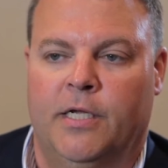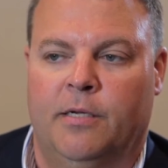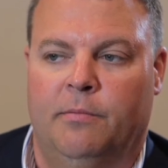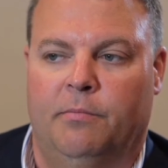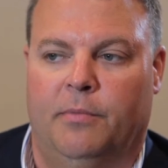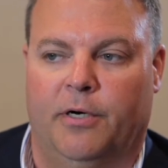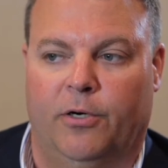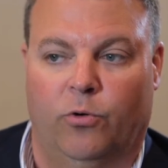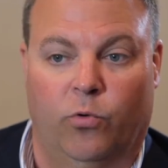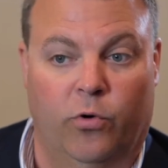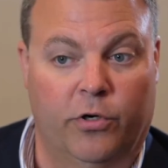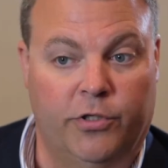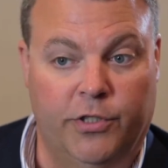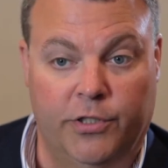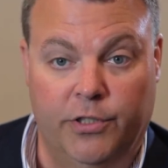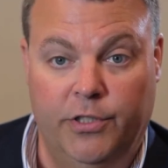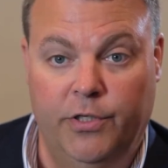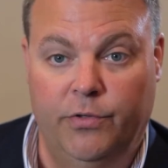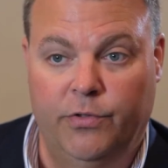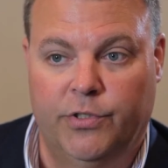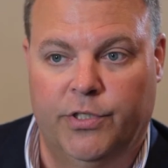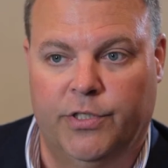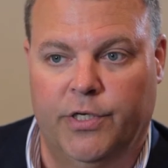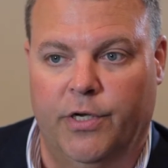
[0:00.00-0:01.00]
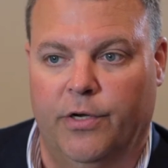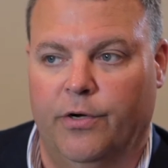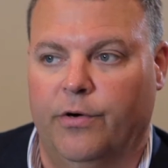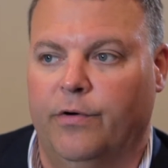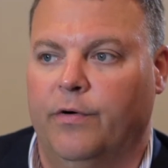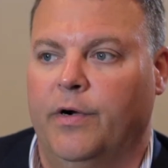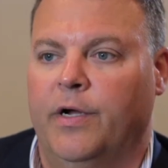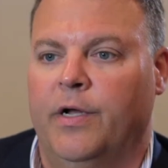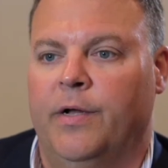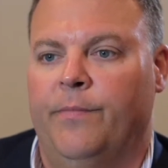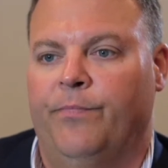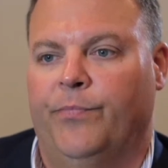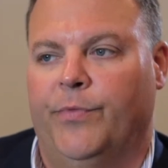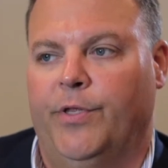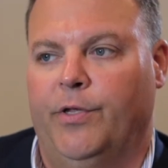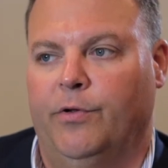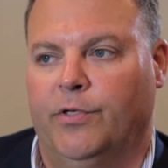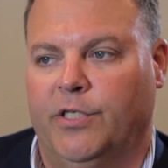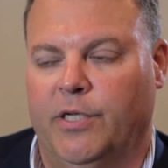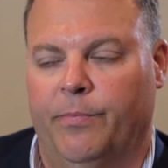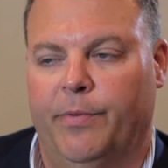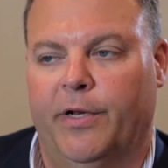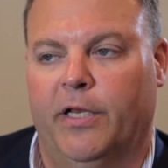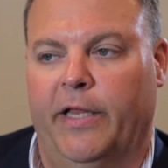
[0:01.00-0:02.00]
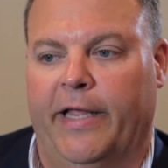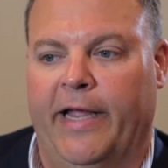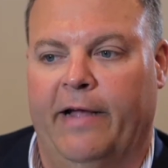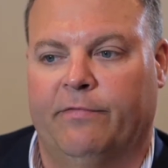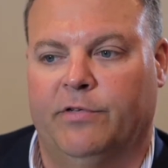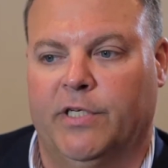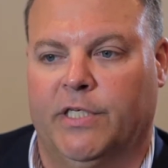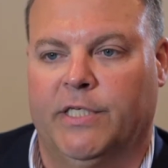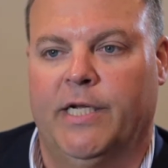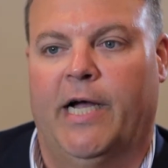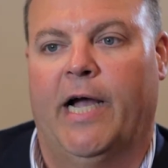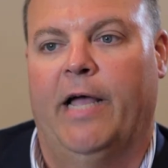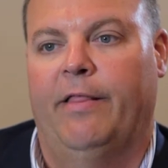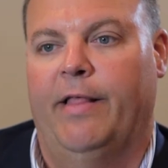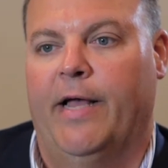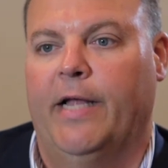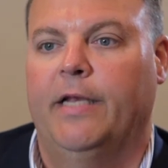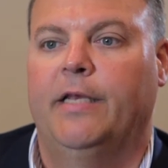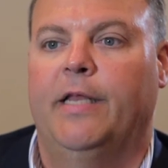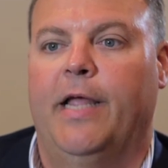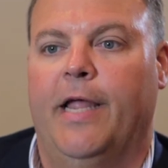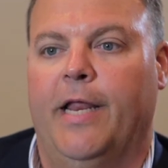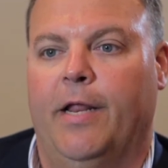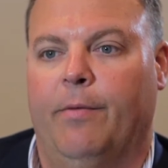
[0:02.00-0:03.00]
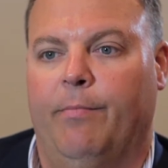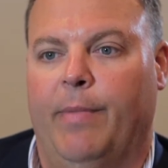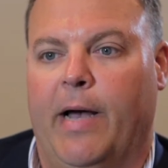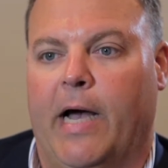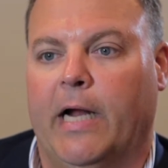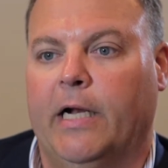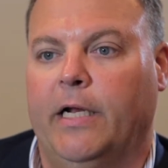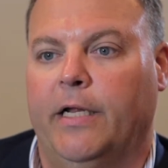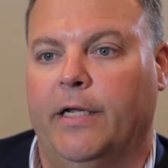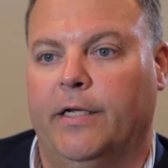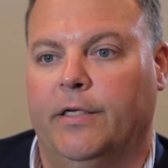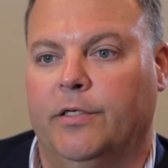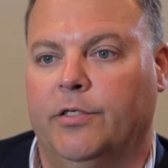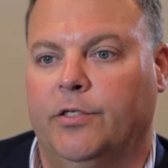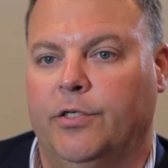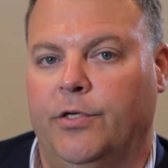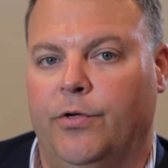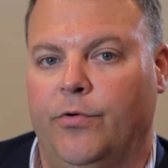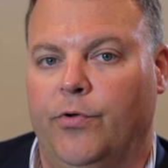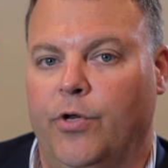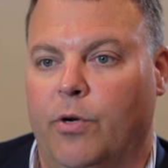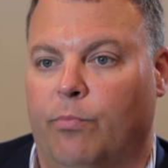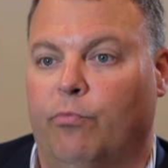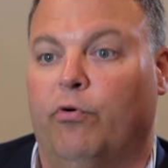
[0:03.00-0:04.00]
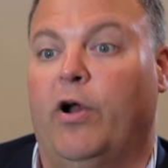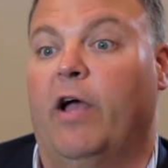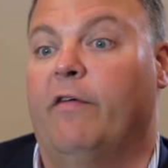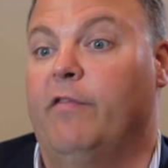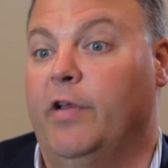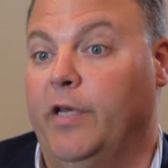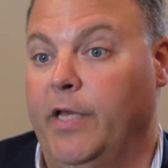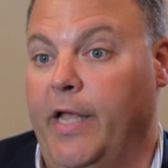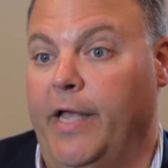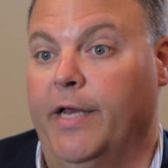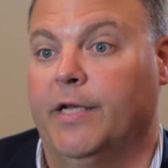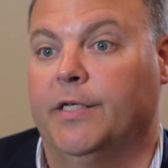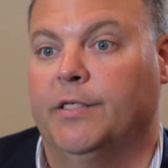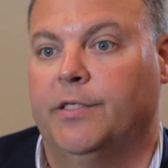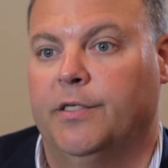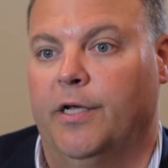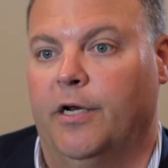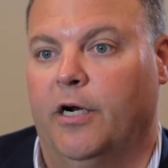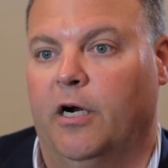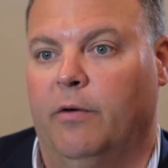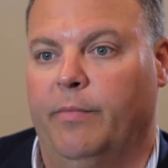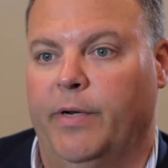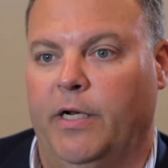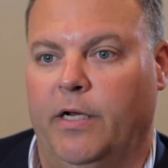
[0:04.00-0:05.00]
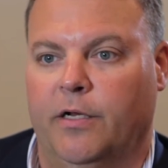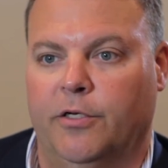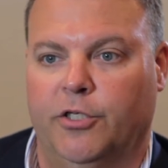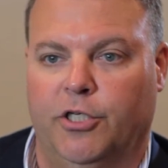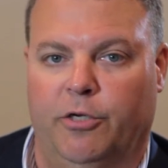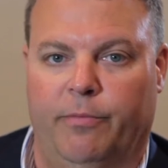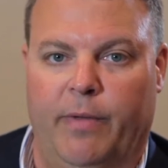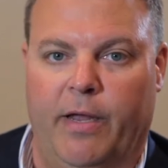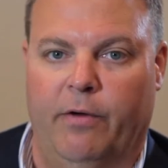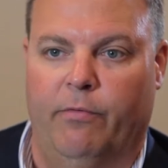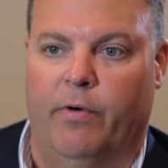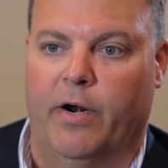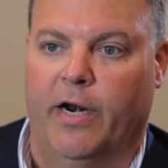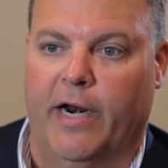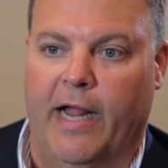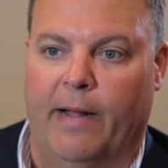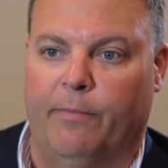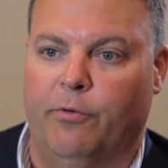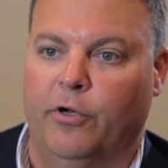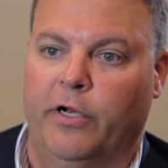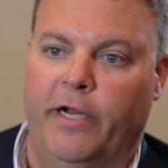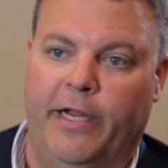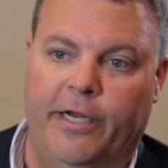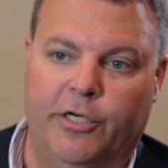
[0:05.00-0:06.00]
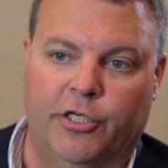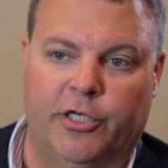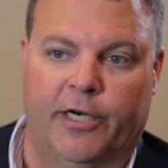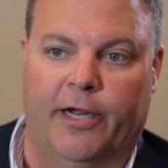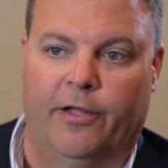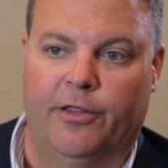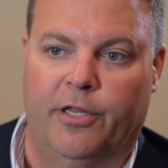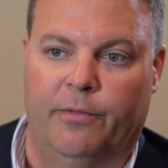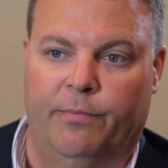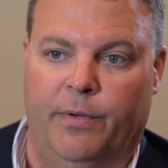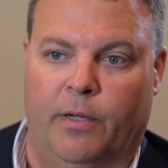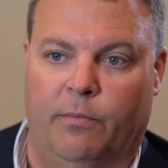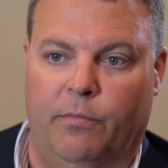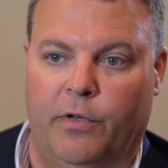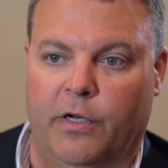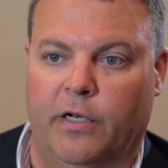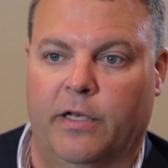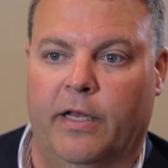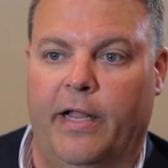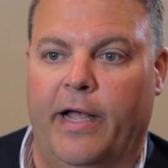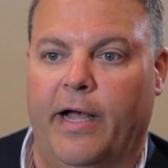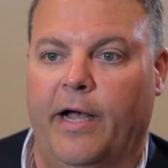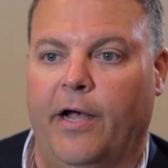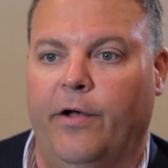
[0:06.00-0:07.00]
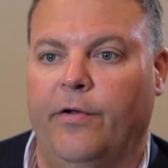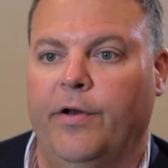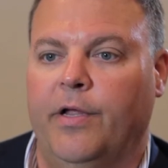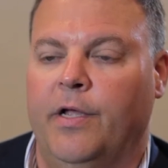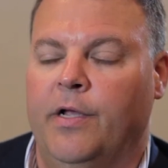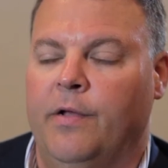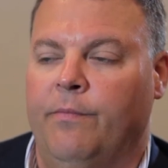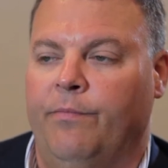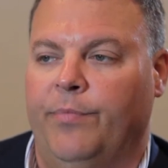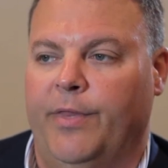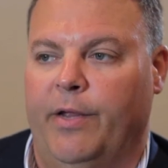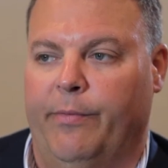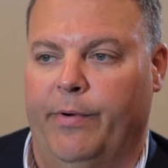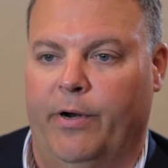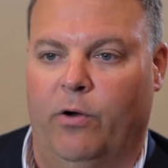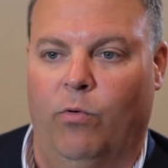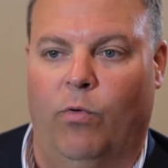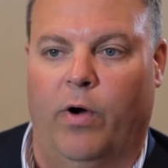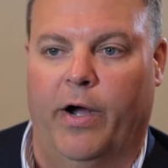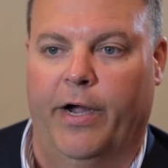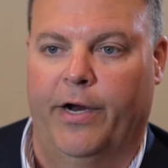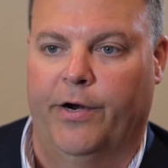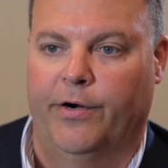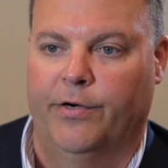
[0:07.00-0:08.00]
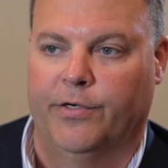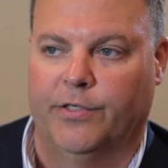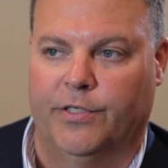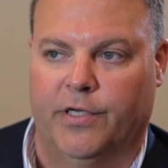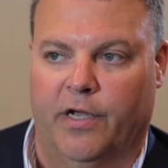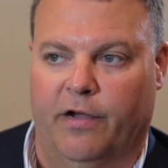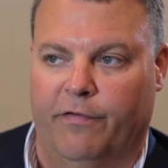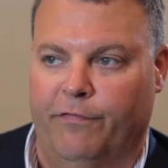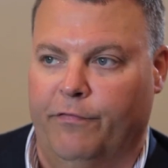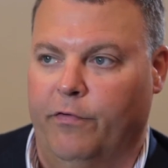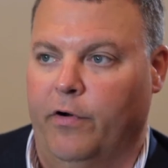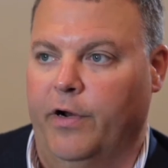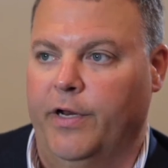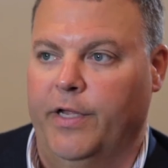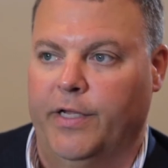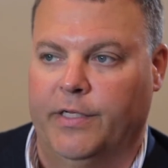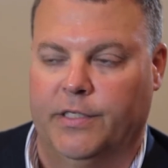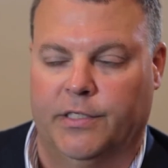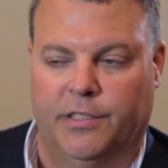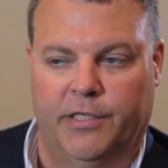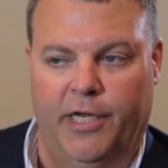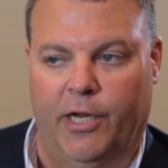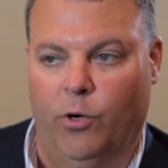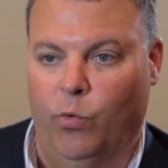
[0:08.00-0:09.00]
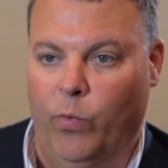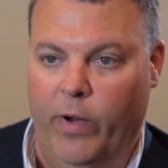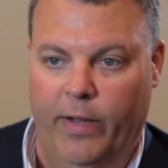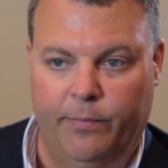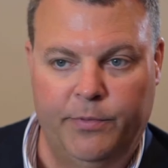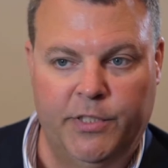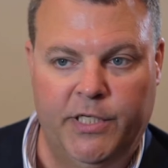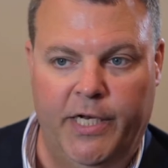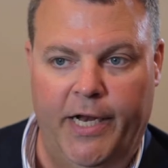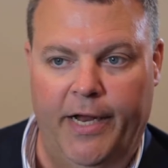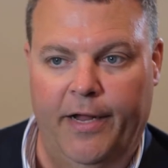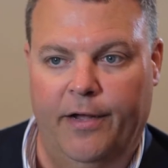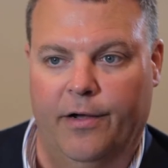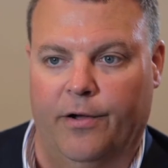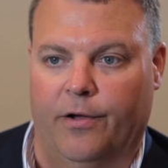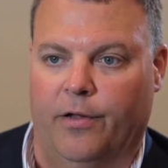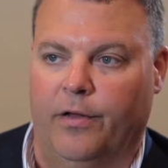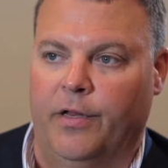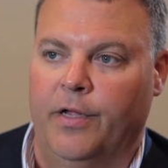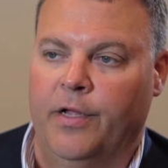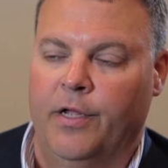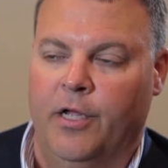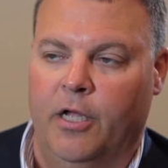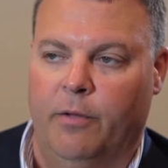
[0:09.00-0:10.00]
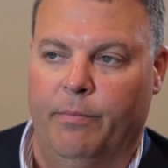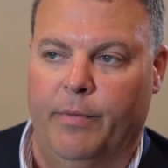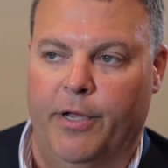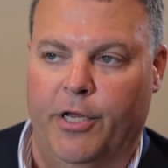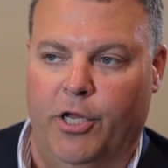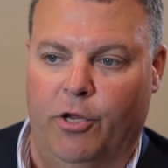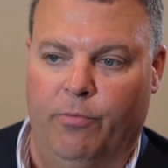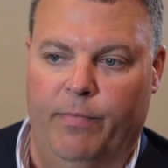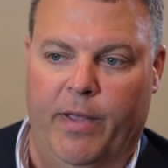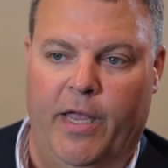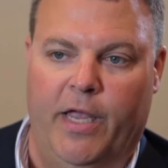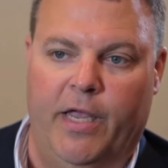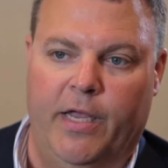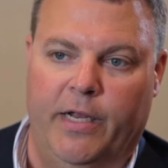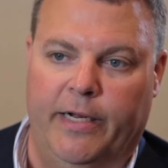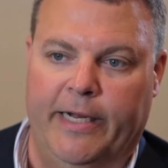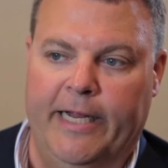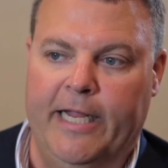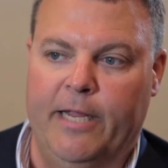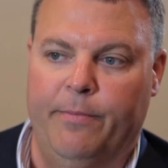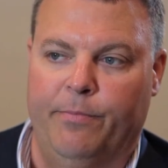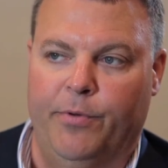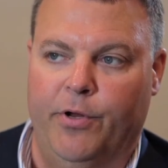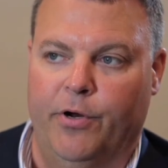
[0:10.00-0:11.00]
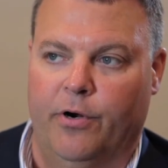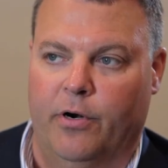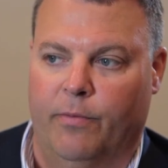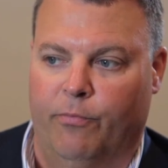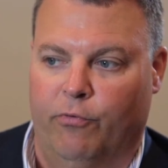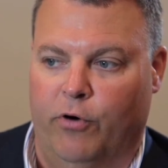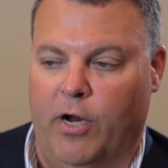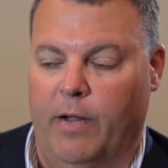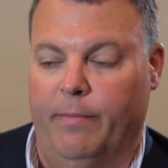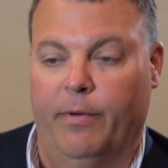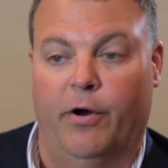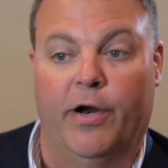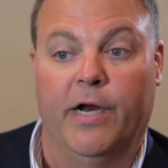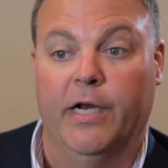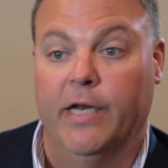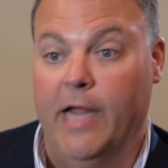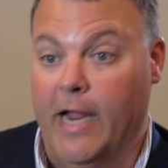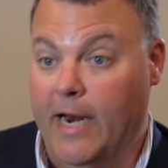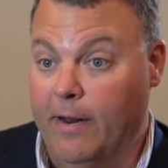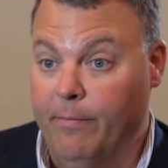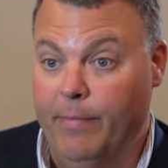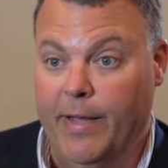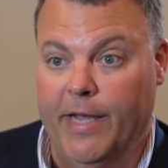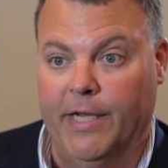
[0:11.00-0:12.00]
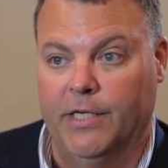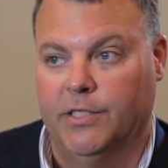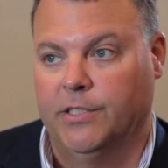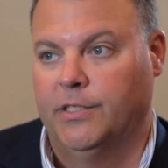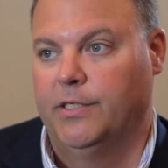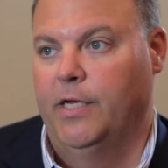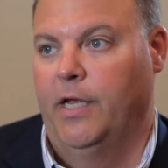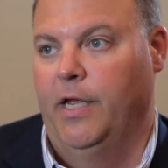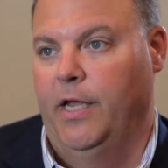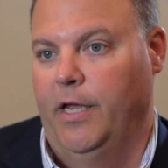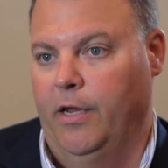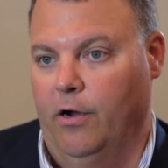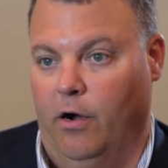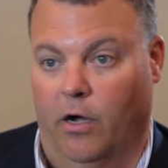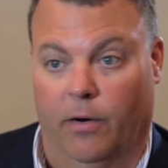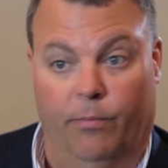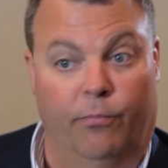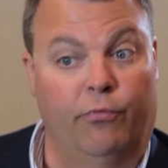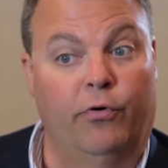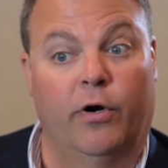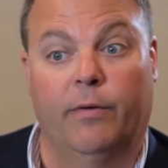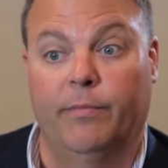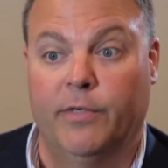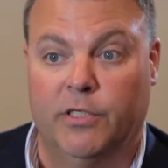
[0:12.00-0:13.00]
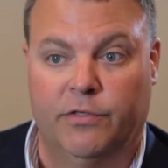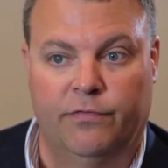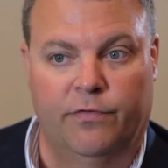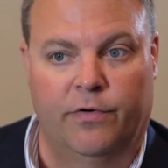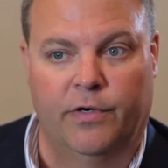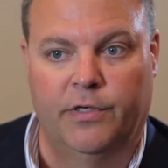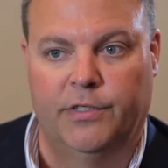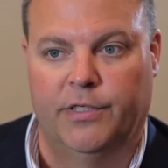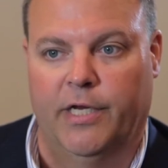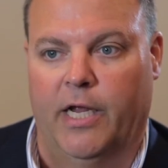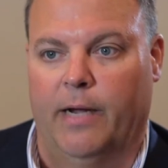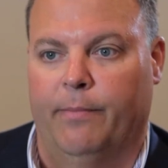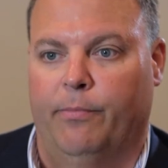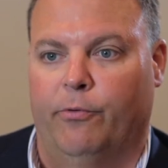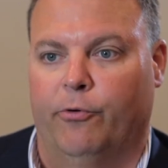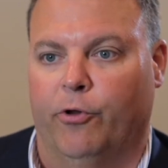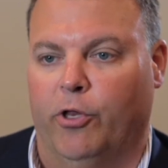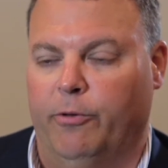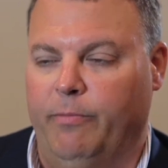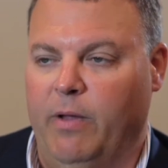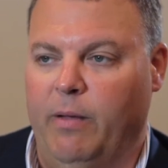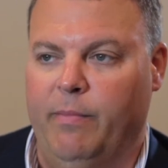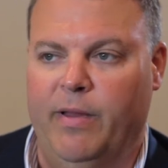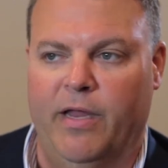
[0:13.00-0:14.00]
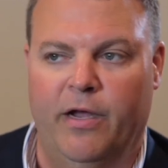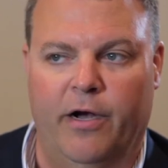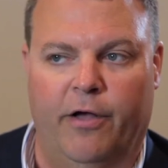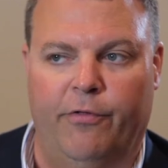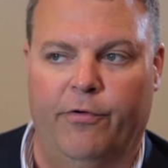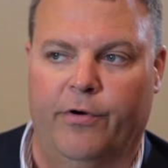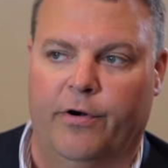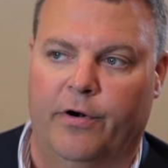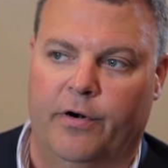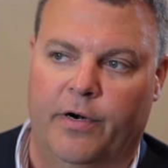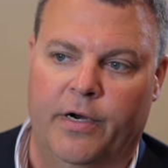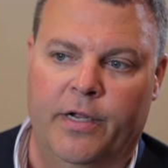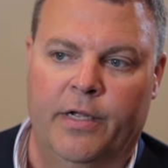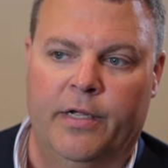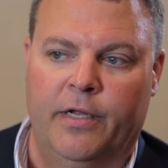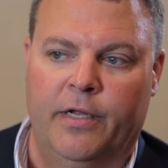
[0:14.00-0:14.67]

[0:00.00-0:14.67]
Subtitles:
But in order to do so, you typically have to tie that data back into your private data center because you may run an application out in the public cloud that requires front end, say web scale, but you may keep your primary database, say on-premise, for example, or there may be other